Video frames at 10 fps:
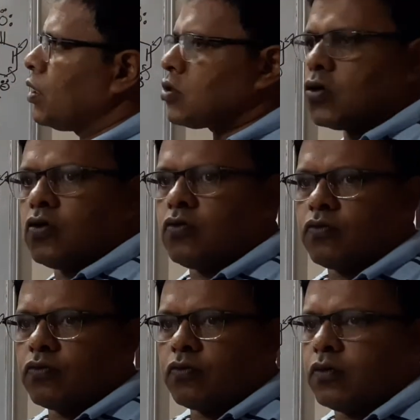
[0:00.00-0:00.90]
So
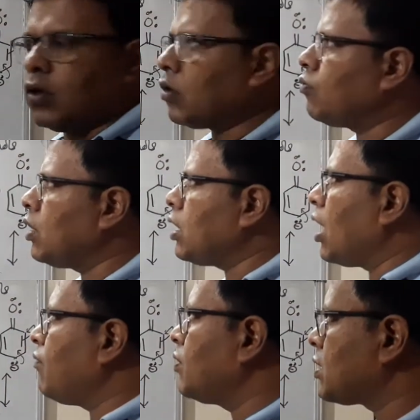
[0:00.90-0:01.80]
we
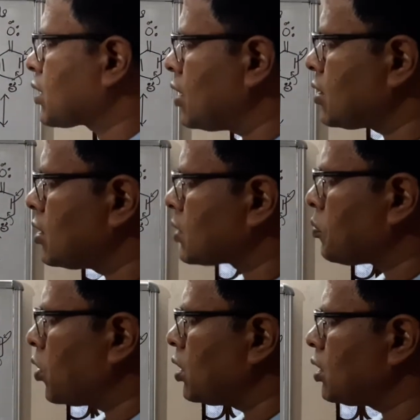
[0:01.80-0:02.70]
have discussed this
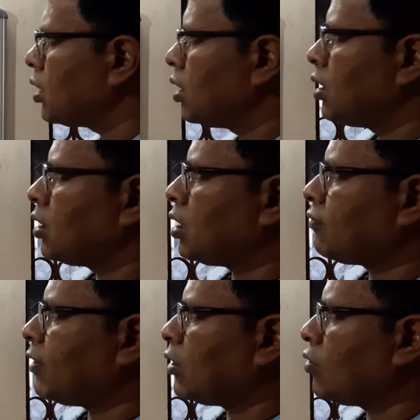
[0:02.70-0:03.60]
point that
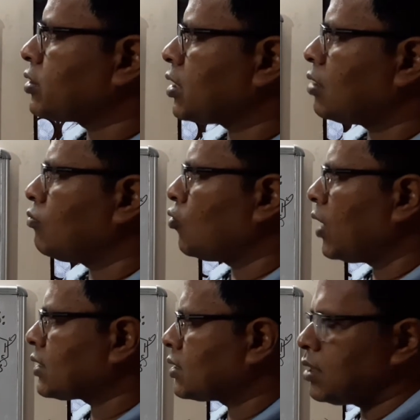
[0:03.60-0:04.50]
phenols are more
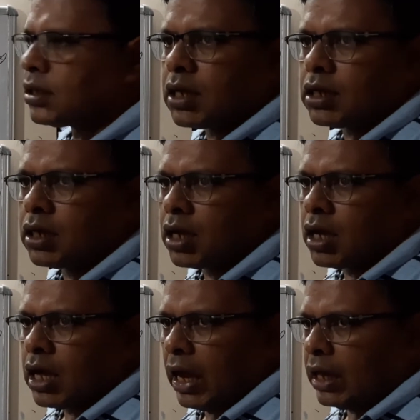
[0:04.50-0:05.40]
acidic than
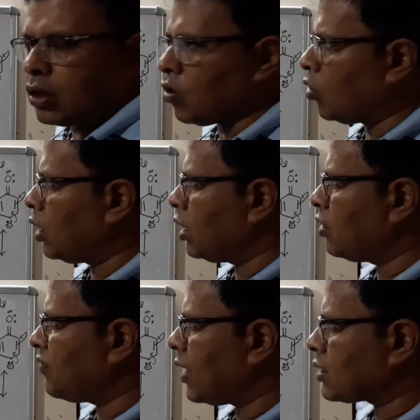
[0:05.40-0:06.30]
alcohol.
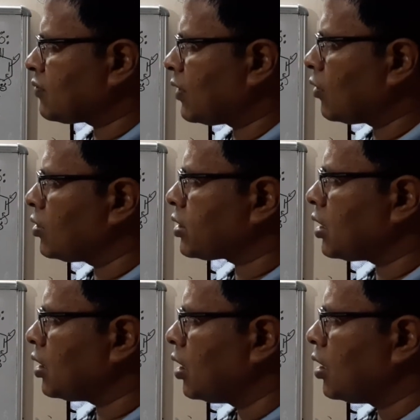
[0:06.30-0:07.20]
In fact, phenols
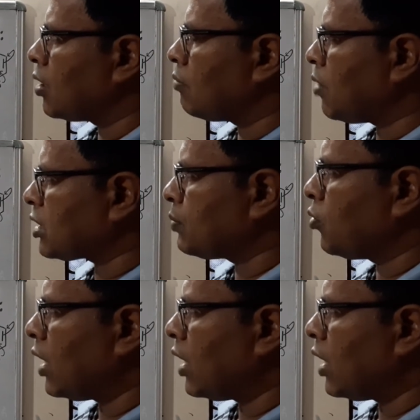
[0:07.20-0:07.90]
are much more